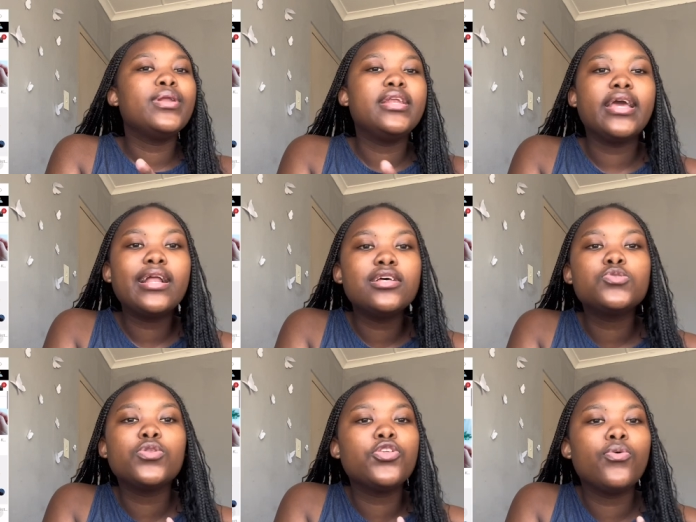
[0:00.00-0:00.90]
a necklace
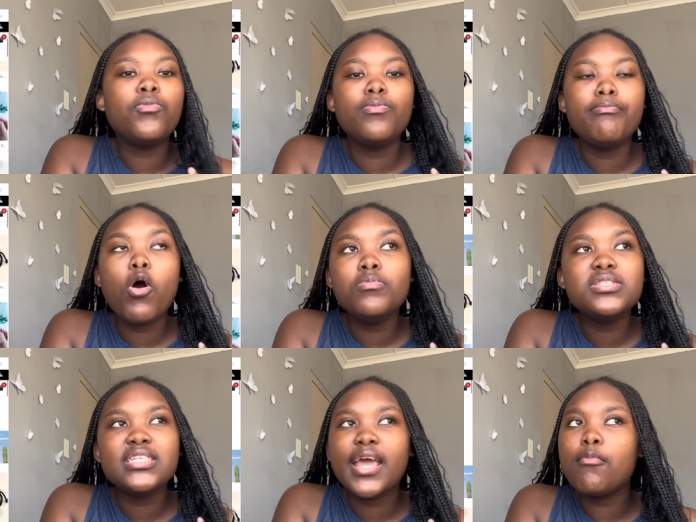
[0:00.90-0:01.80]
with your mom's
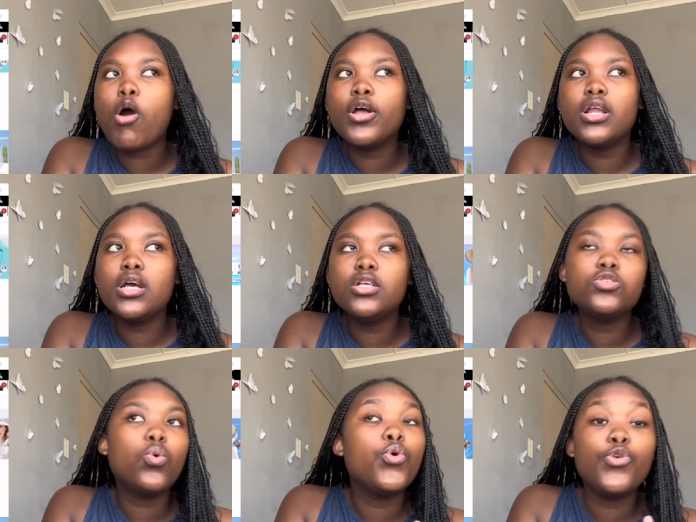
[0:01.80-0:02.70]
name on it
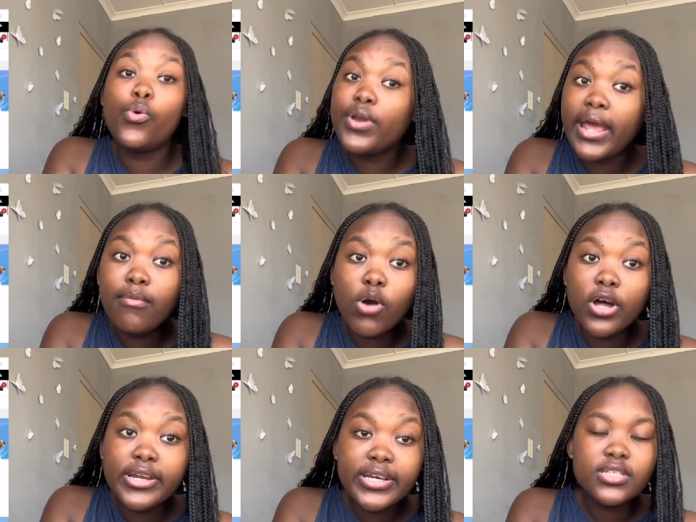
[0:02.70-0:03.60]
or your name on
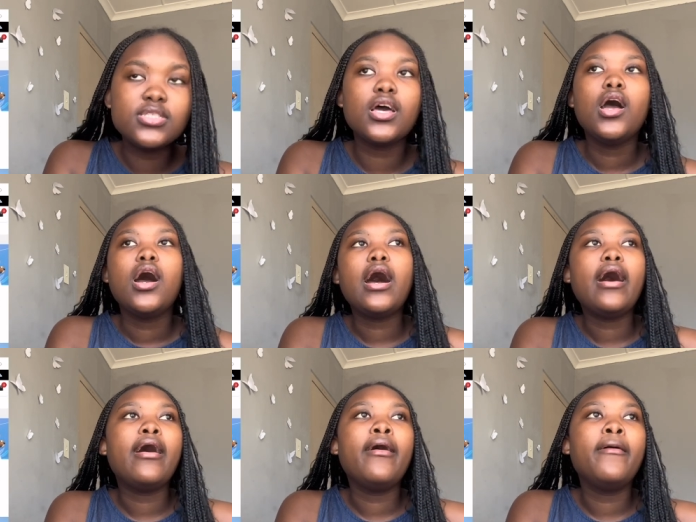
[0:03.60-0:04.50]
it
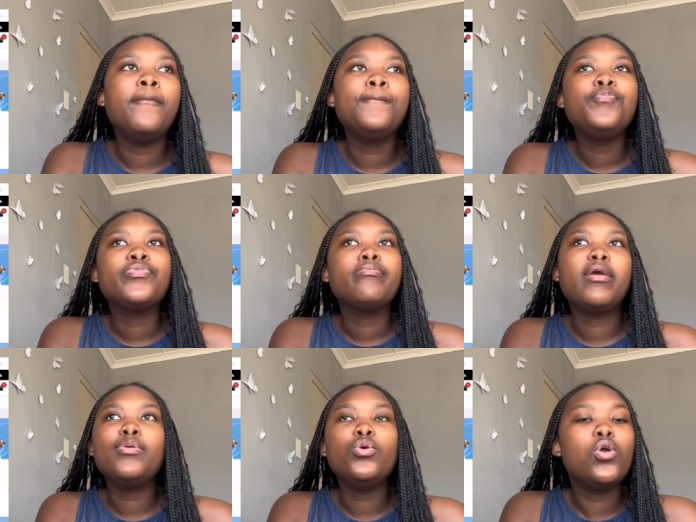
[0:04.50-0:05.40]
um
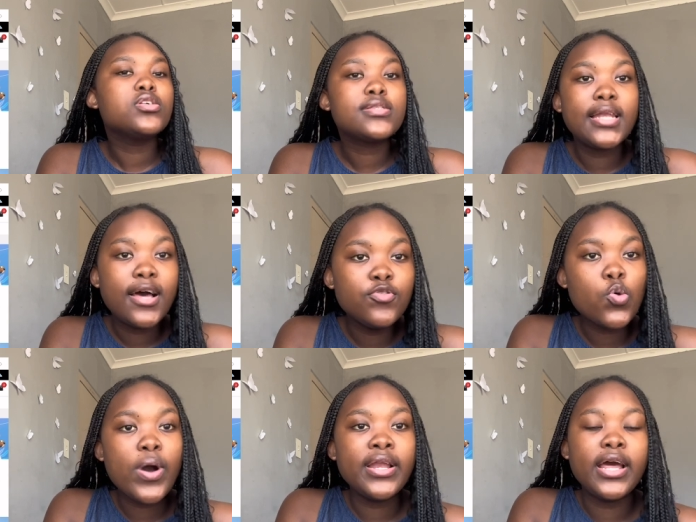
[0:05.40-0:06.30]
maybe you lost a loved
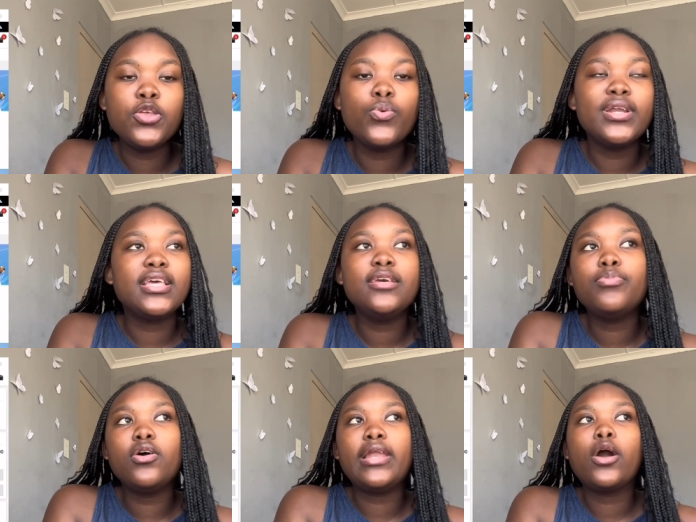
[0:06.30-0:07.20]
one and you want to keep
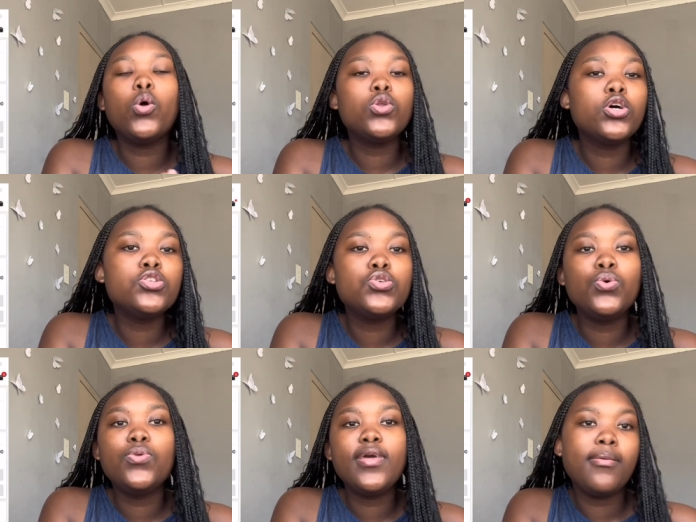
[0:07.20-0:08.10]
like hold on to
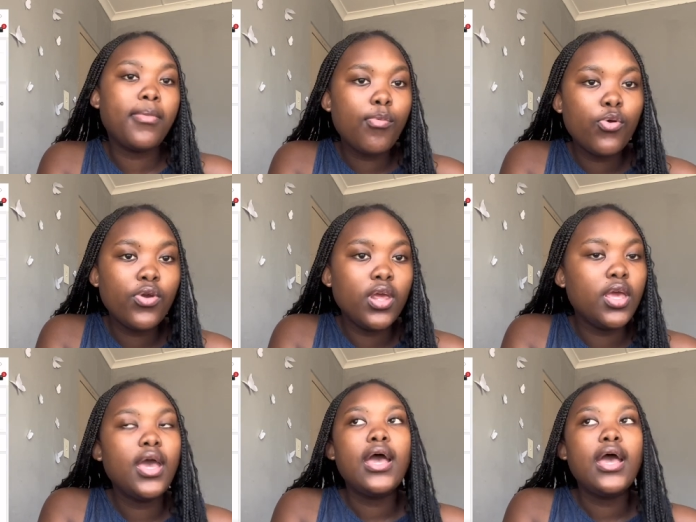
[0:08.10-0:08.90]
their memory